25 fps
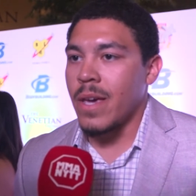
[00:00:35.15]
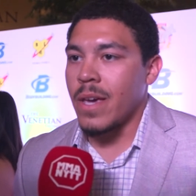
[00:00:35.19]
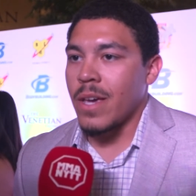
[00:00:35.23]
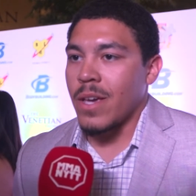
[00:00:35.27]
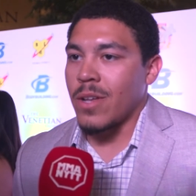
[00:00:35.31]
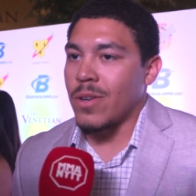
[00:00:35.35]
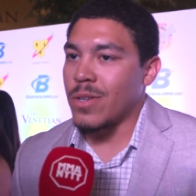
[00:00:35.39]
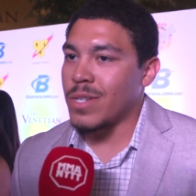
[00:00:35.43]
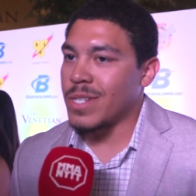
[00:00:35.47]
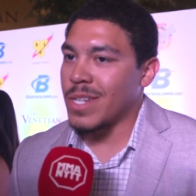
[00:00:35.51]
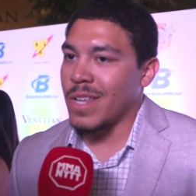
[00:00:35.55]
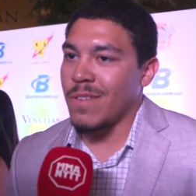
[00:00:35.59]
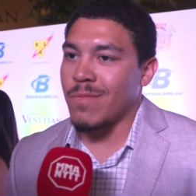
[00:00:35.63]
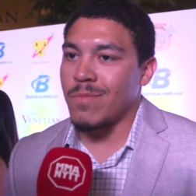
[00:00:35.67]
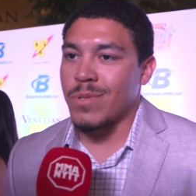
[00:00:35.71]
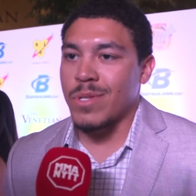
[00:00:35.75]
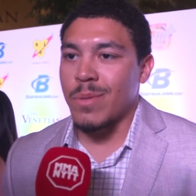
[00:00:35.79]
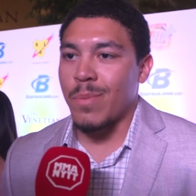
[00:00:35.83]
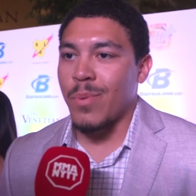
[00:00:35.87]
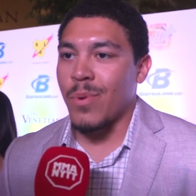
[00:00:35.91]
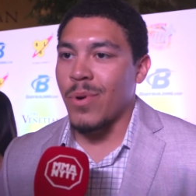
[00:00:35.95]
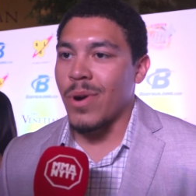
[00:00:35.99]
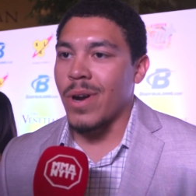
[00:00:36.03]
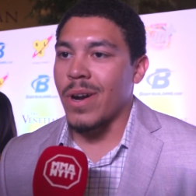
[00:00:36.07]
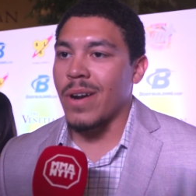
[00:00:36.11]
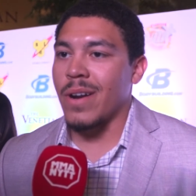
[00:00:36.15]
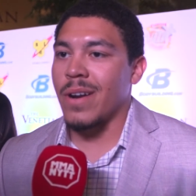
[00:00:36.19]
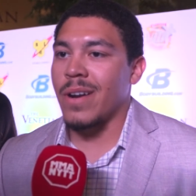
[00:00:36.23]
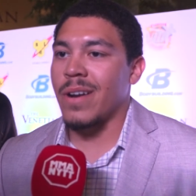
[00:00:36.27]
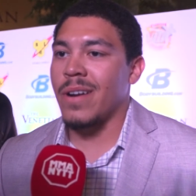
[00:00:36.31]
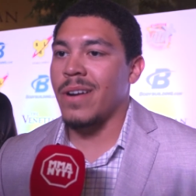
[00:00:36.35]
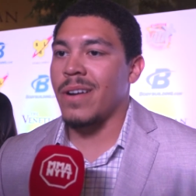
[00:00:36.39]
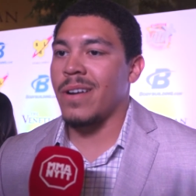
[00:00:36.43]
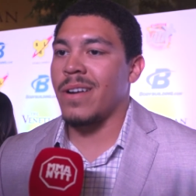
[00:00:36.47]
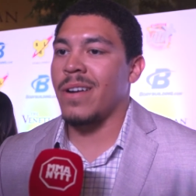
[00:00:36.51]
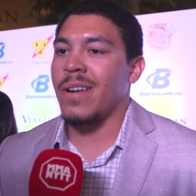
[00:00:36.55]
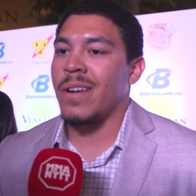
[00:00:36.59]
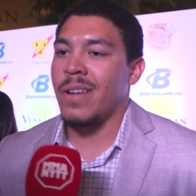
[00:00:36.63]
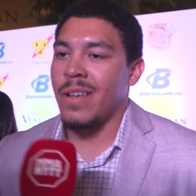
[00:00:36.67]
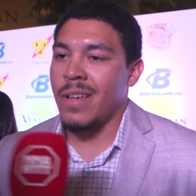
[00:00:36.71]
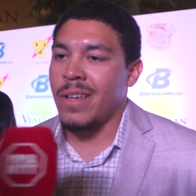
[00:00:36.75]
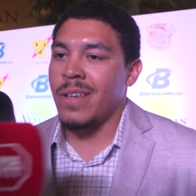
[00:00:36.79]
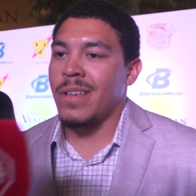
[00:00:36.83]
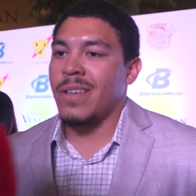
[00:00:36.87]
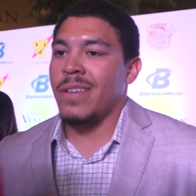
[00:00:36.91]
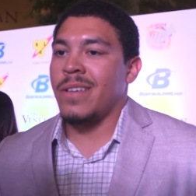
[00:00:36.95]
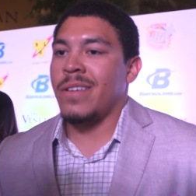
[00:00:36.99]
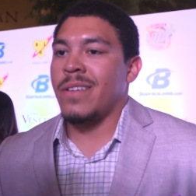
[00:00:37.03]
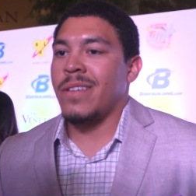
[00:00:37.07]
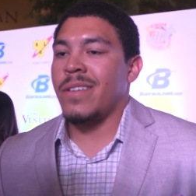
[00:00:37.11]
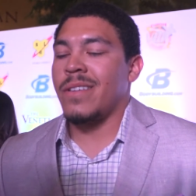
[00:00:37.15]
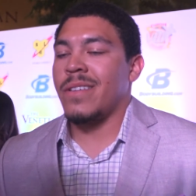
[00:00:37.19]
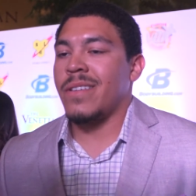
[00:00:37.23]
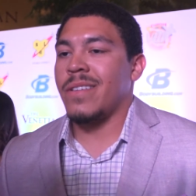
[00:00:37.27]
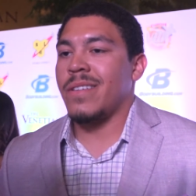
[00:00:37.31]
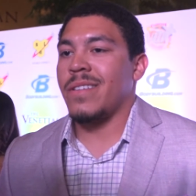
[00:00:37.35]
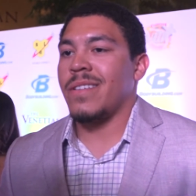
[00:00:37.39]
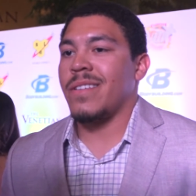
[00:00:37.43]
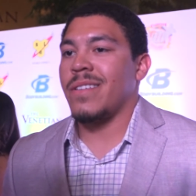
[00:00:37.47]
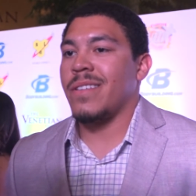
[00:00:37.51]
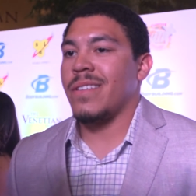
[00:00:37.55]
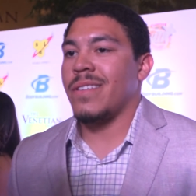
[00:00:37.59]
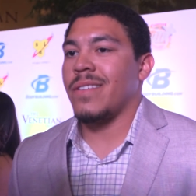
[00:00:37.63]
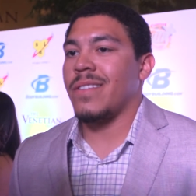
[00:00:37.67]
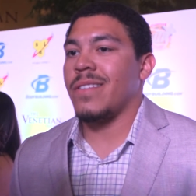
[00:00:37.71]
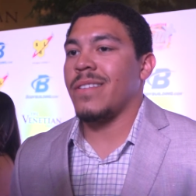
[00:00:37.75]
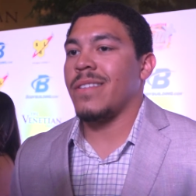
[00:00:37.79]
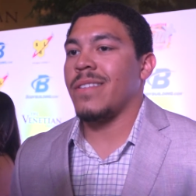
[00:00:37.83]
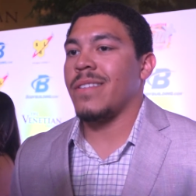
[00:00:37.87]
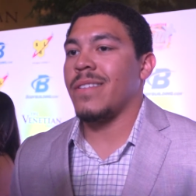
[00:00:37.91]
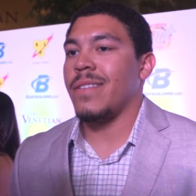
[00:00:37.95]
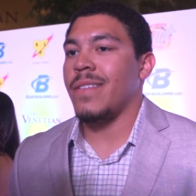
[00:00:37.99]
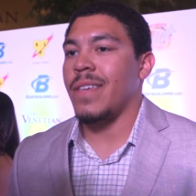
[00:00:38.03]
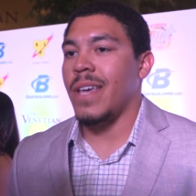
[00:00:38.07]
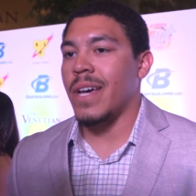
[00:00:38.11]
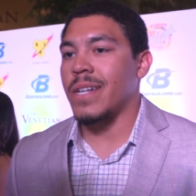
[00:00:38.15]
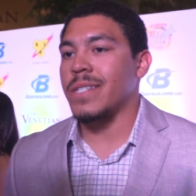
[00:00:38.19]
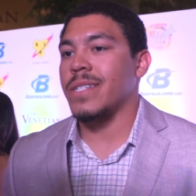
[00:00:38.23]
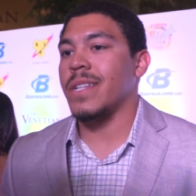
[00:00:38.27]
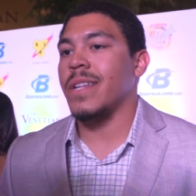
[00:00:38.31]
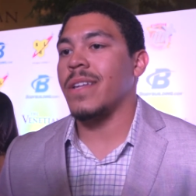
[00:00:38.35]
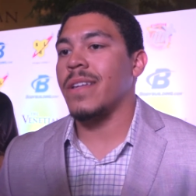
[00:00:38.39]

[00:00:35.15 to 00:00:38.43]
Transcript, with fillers: you know, just give him support. Now, being his son, yeah.